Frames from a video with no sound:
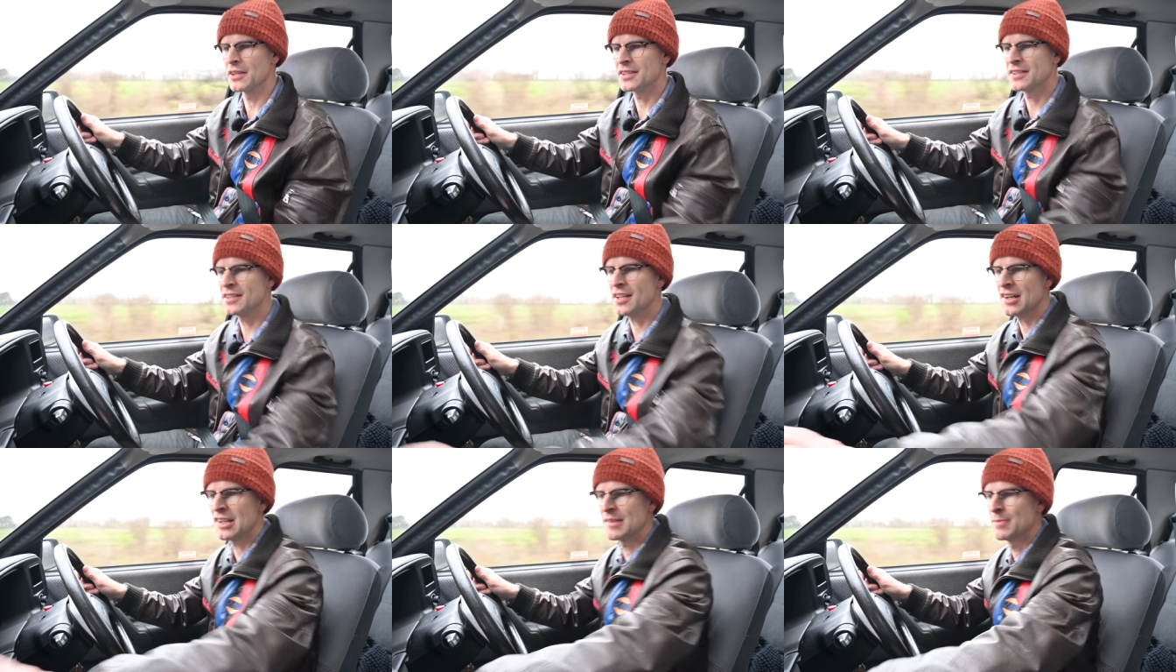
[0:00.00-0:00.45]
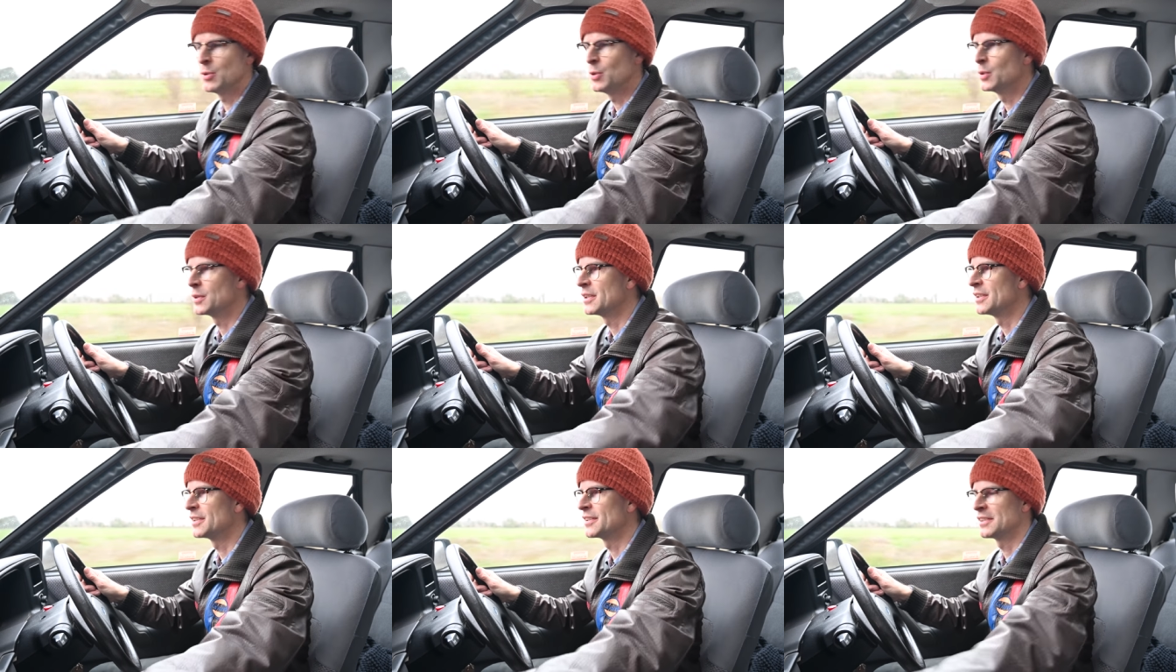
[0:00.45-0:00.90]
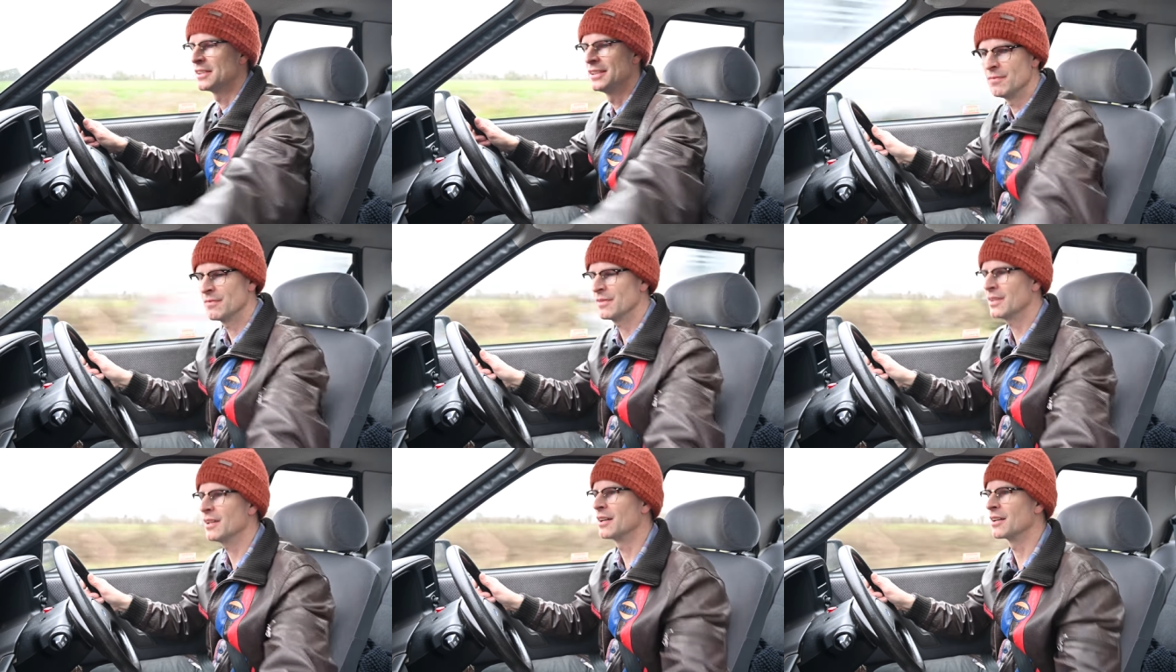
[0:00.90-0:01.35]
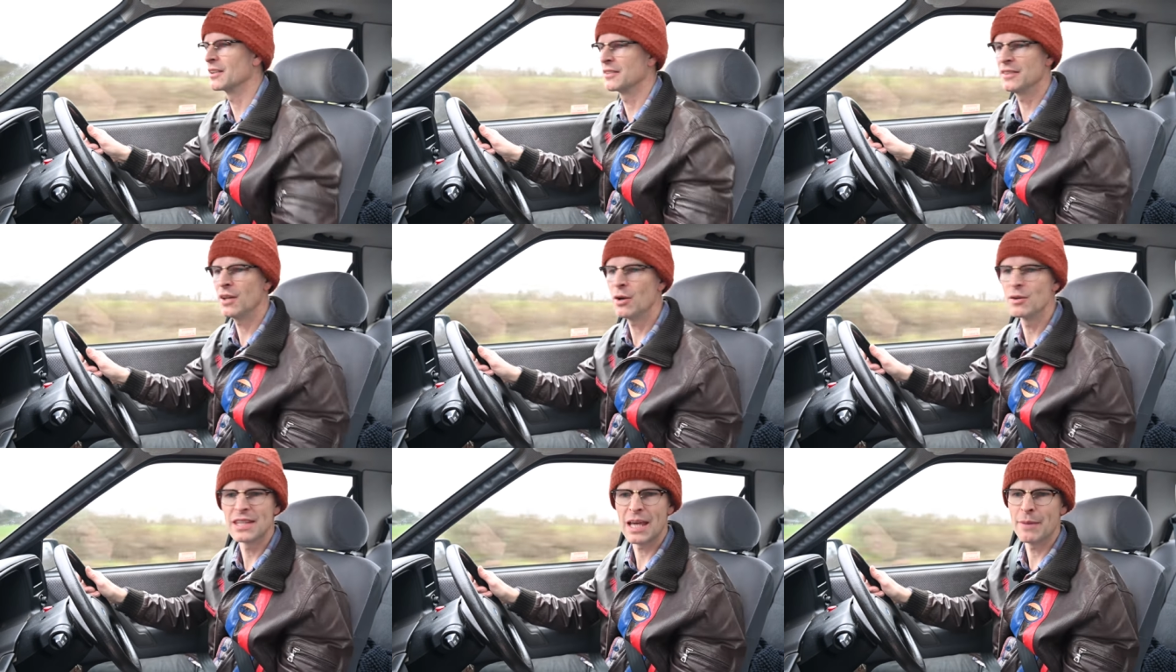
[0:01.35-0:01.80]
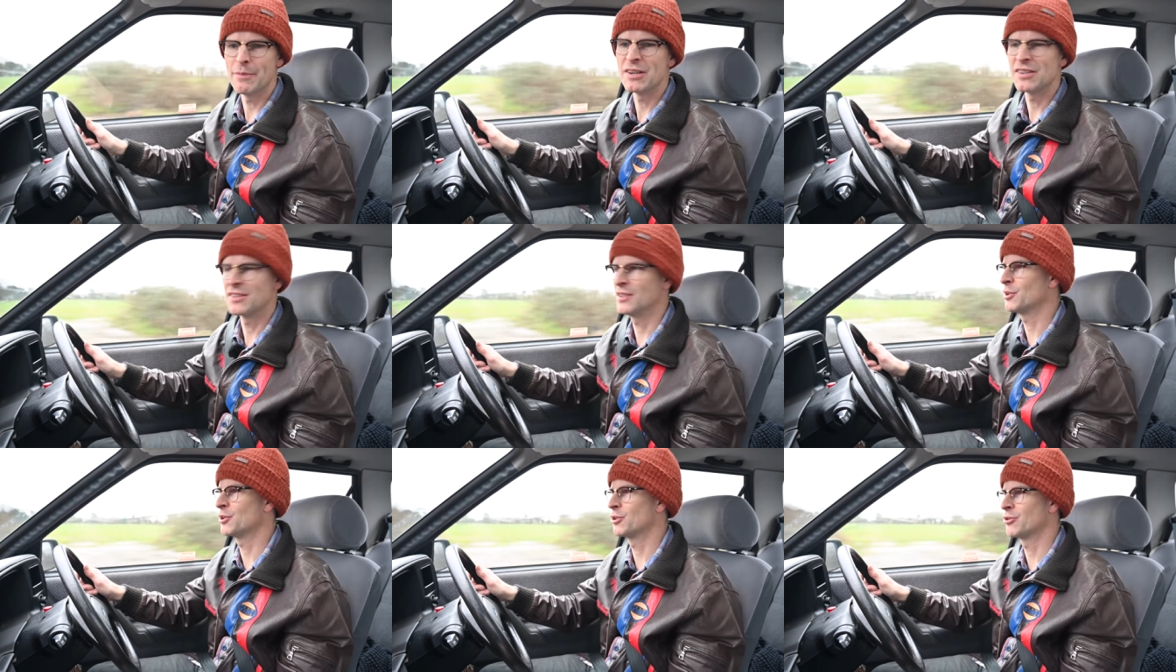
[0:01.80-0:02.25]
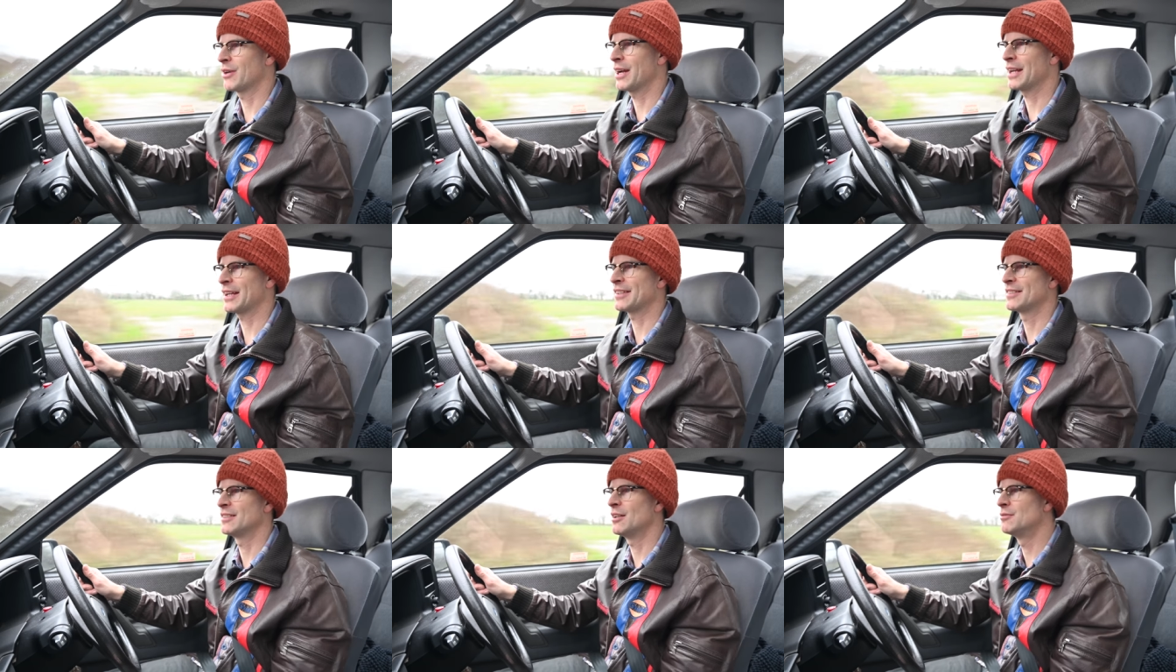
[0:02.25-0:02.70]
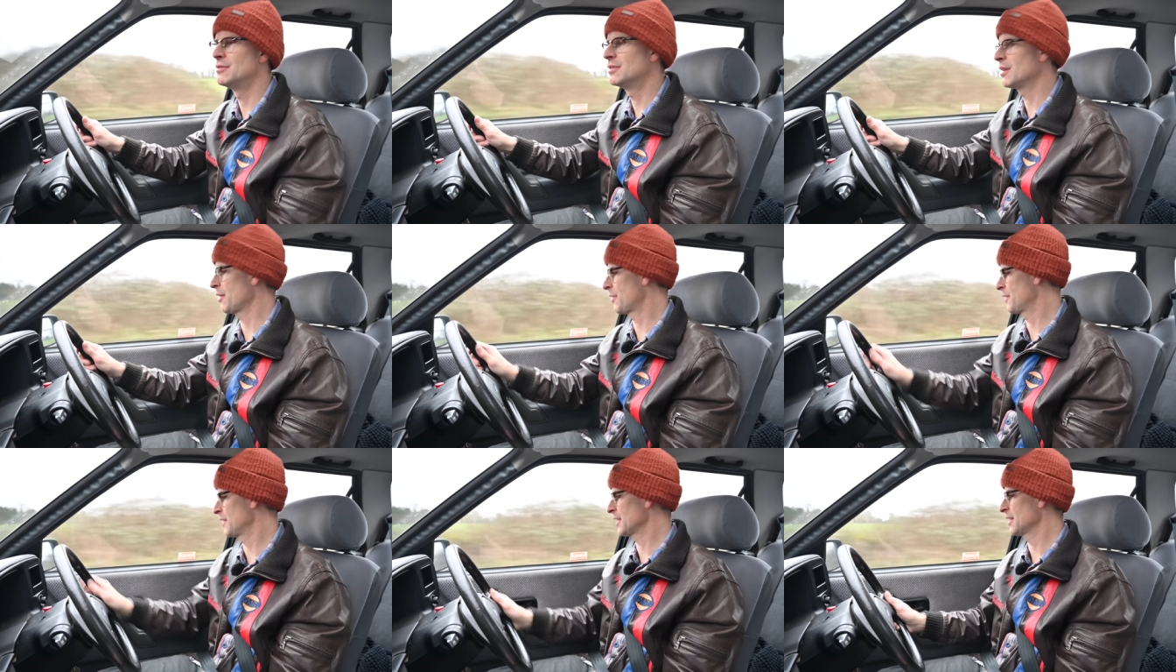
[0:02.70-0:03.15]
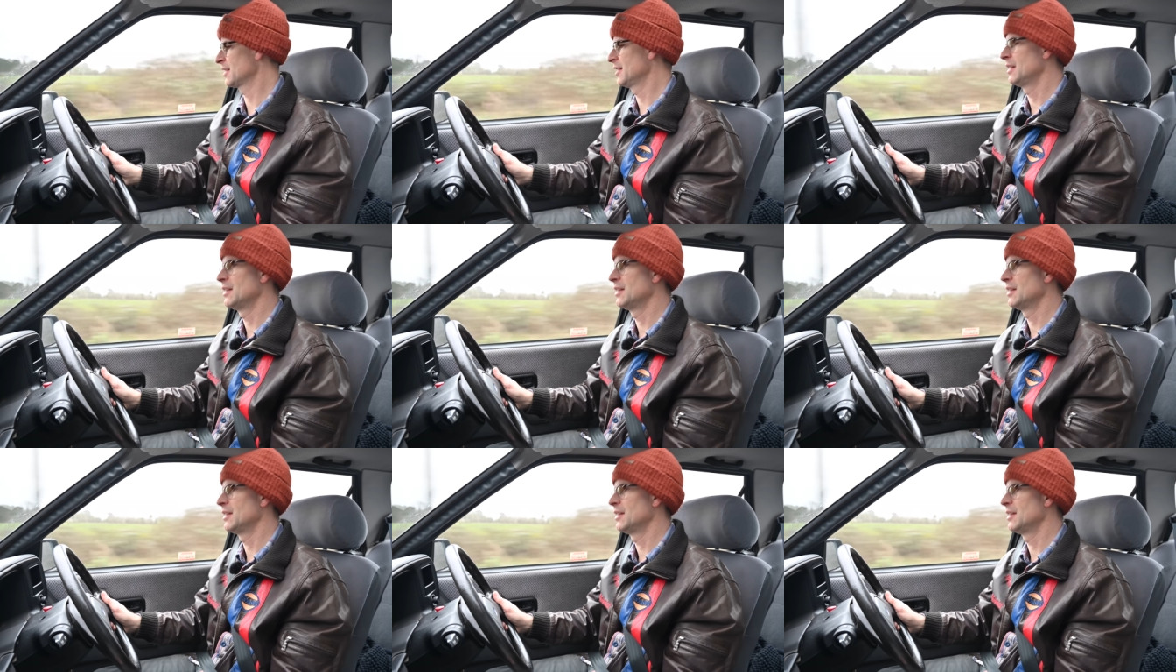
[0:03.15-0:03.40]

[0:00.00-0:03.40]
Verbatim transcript: The dashboard is you know, no damage, no cracks, no nothing.